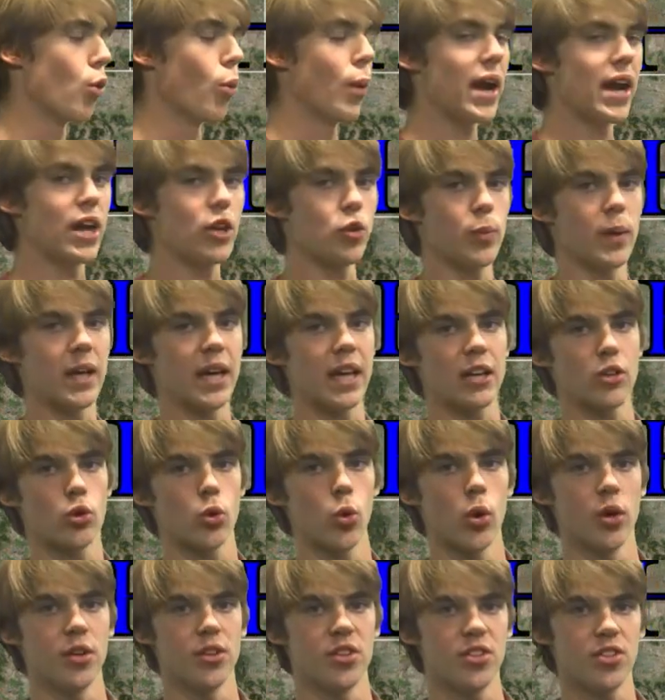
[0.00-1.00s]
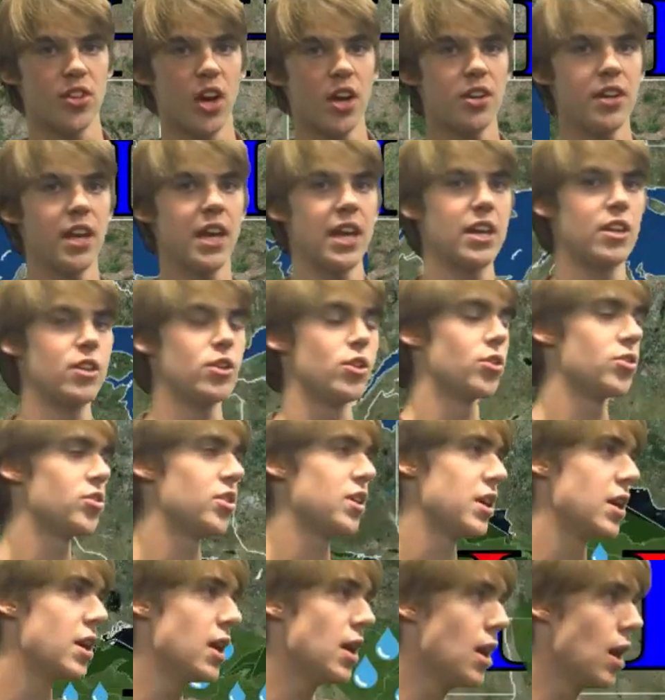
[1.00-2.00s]
way as we get towards Sunday, and you
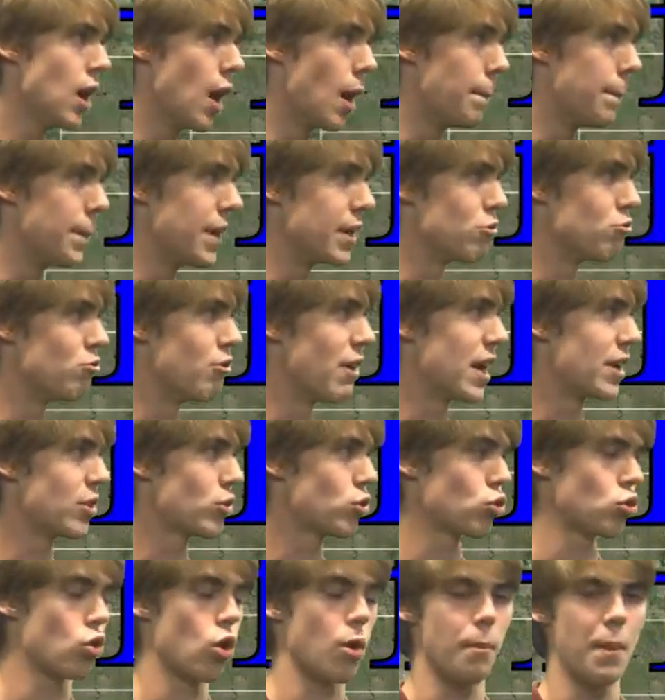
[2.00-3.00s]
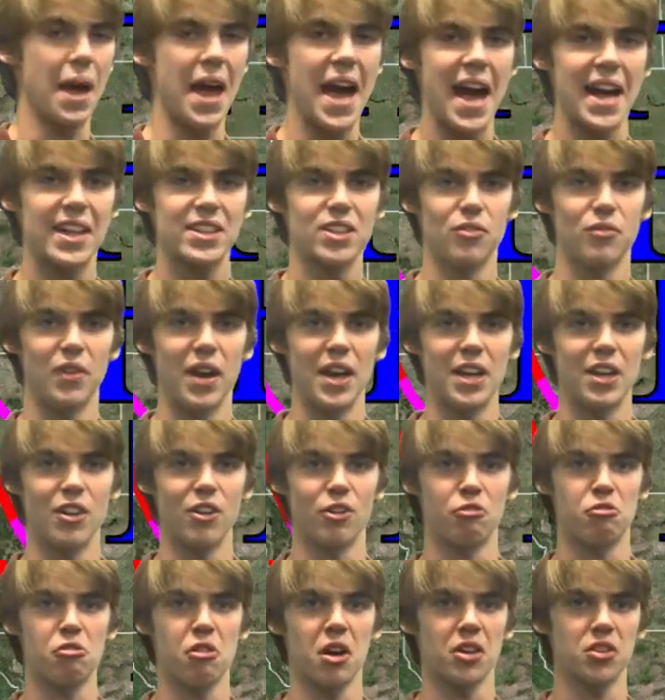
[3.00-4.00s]
see a big rainstorm activated
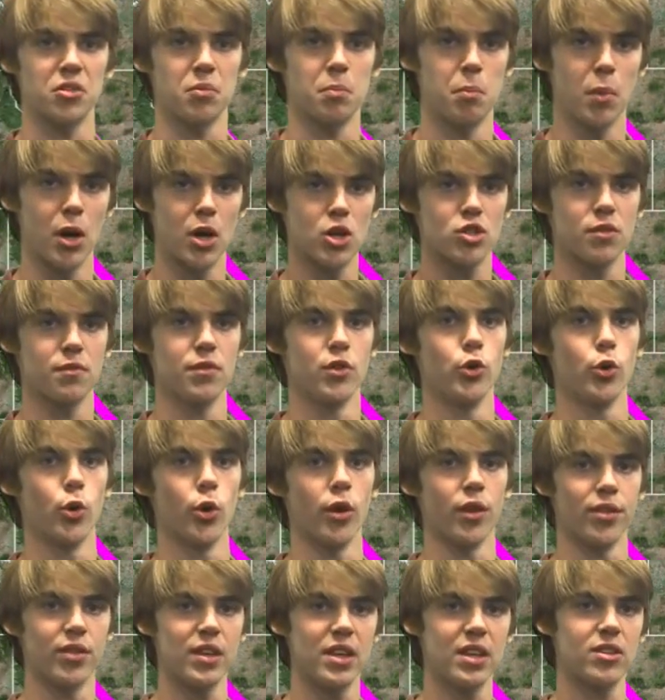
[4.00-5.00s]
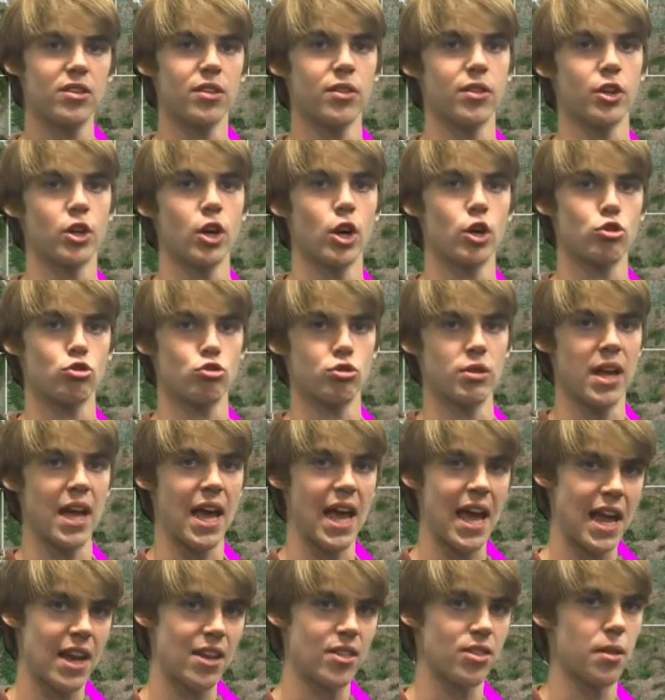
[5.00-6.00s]
across much of the northeast of the country
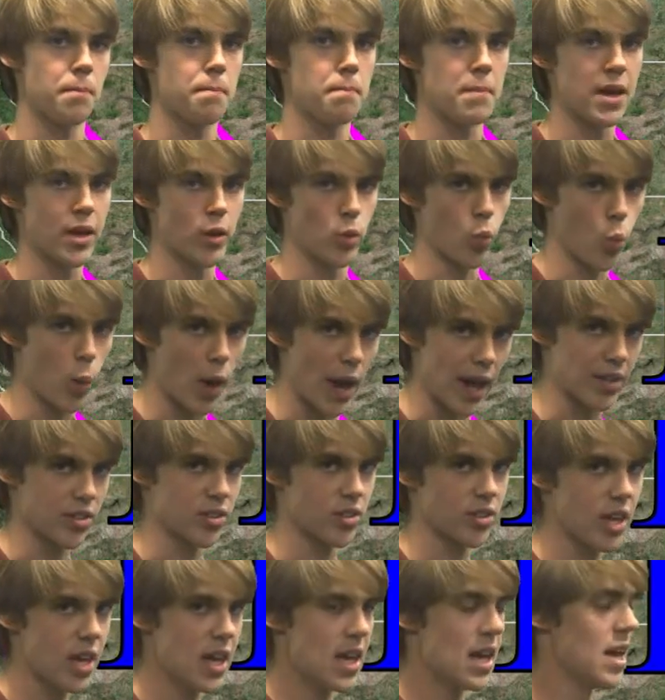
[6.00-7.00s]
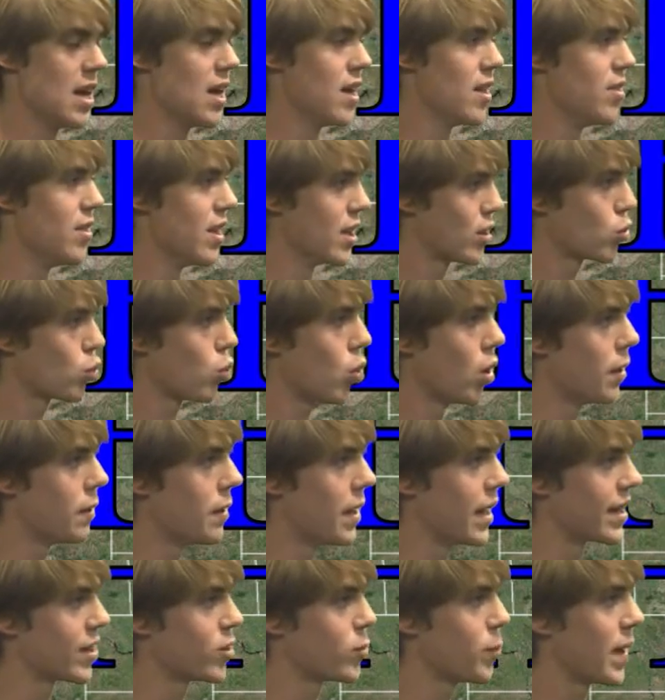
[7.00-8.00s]
and the Midwest. This one
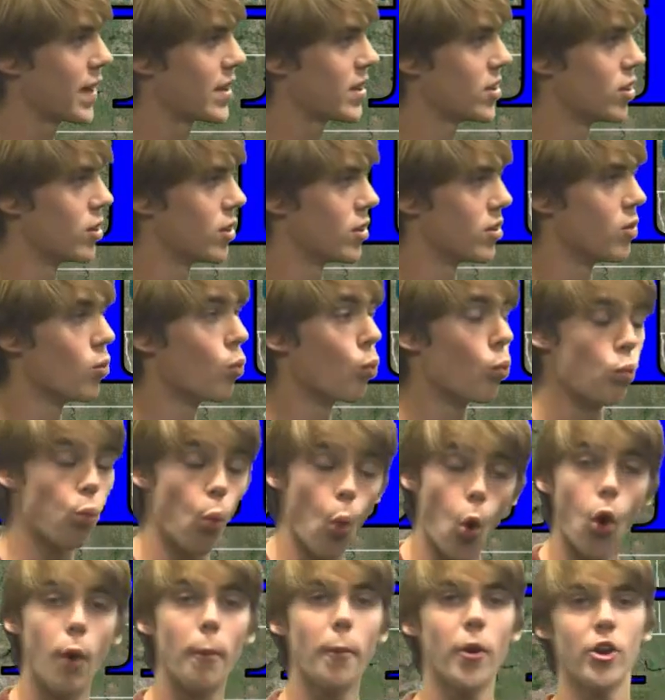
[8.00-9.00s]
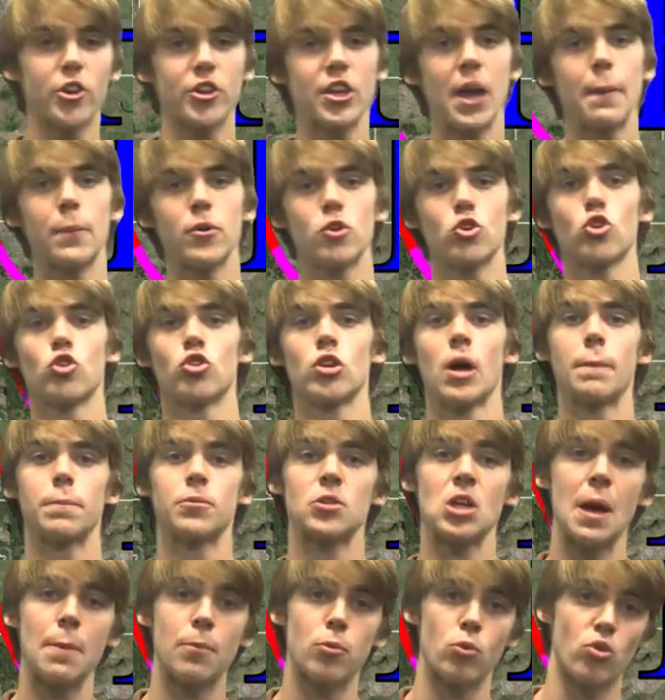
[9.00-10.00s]
expected to warm our temperatures
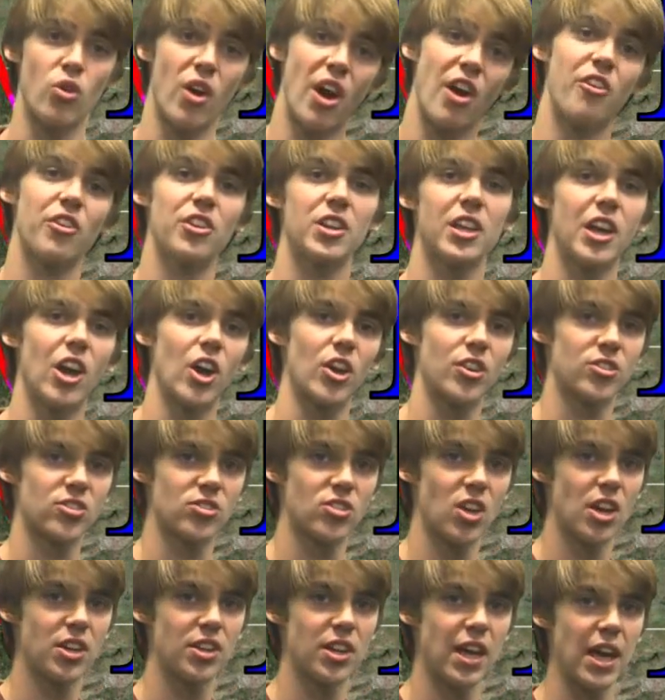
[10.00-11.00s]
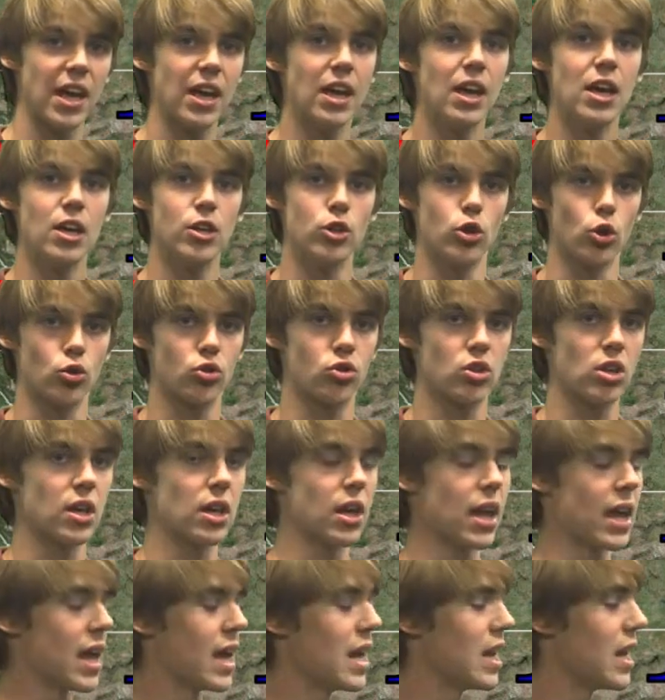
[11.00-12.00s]
up temporarily on Sunday. You'll see
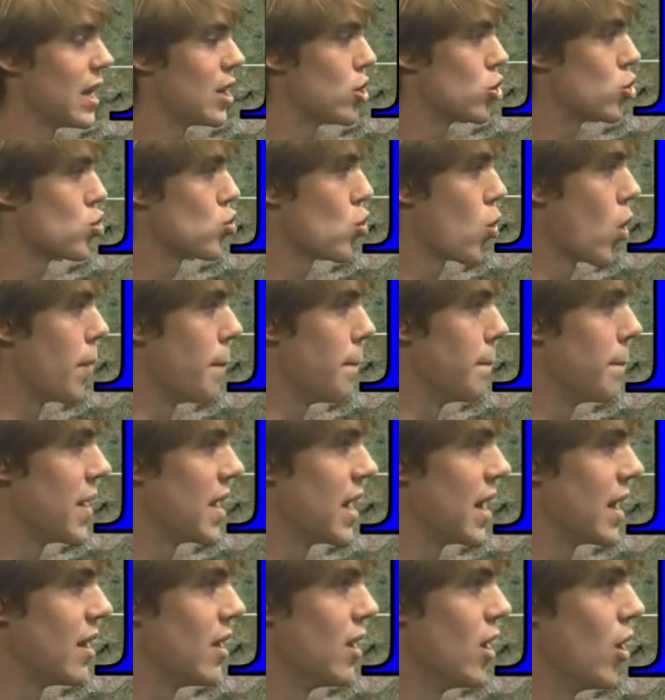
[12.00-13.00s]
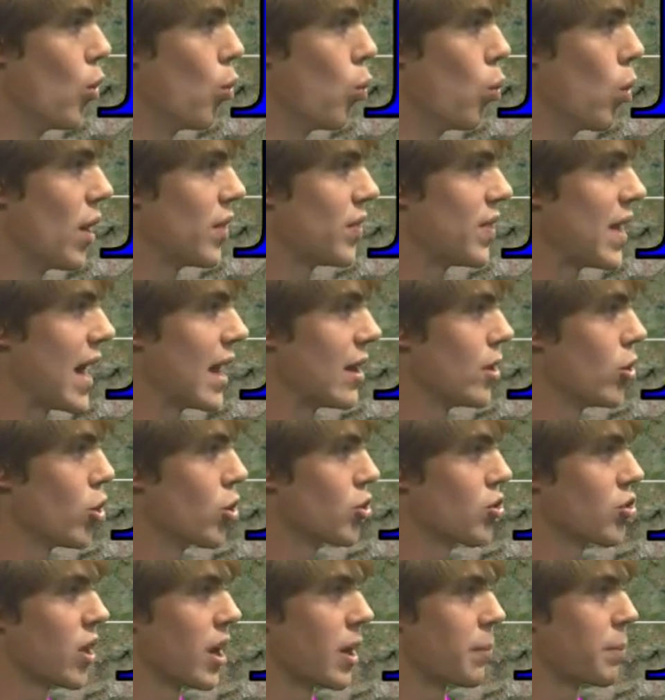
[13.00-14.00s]
in a short minute what that
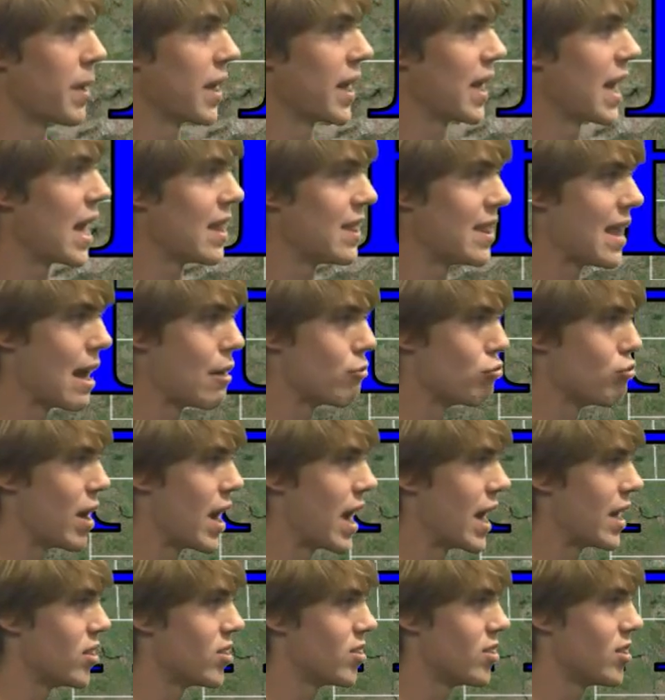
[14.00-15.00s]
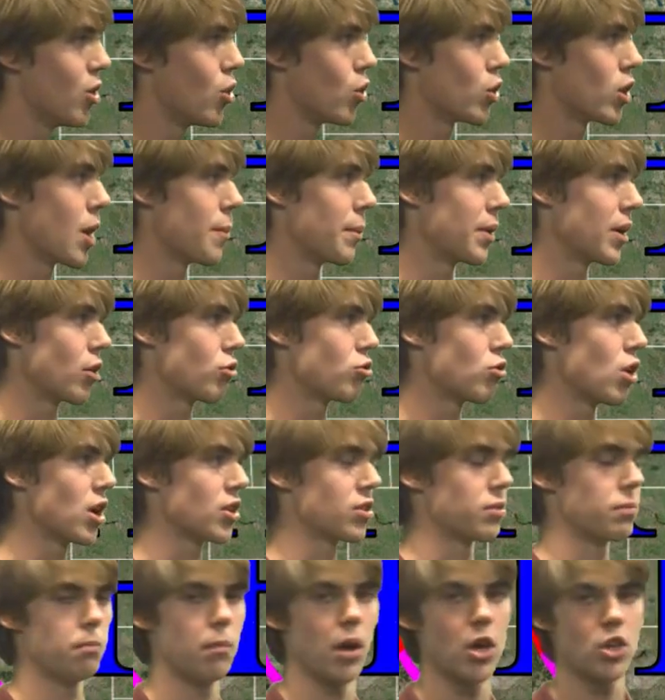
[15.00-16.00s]
looks like, but again, that rain still coming
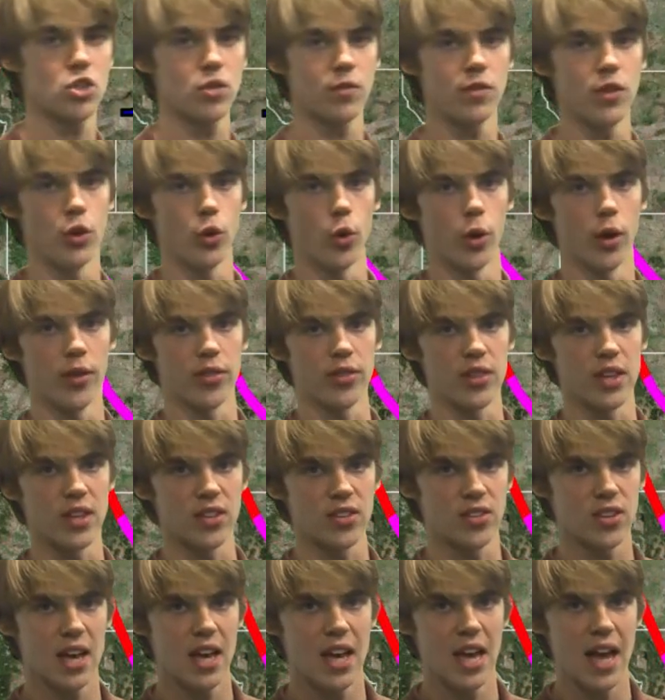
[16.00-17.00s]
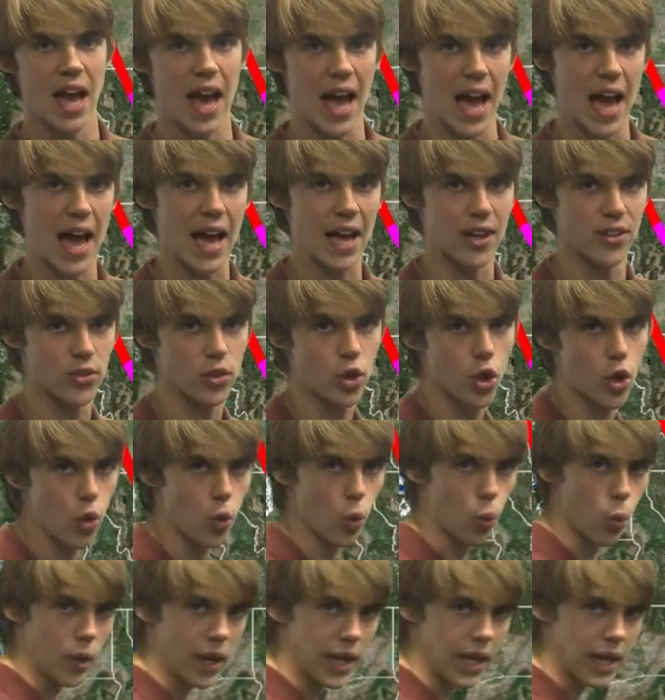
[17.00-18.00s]
across much of the northeast as
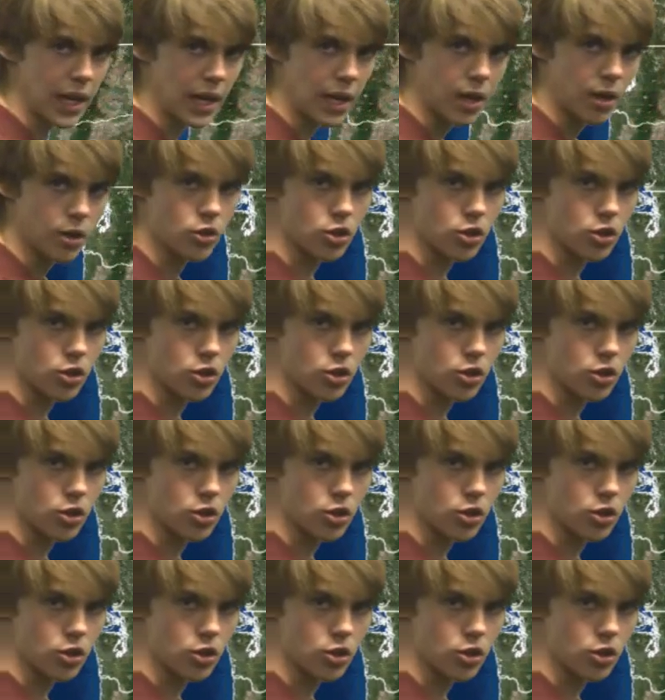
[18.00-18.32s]
we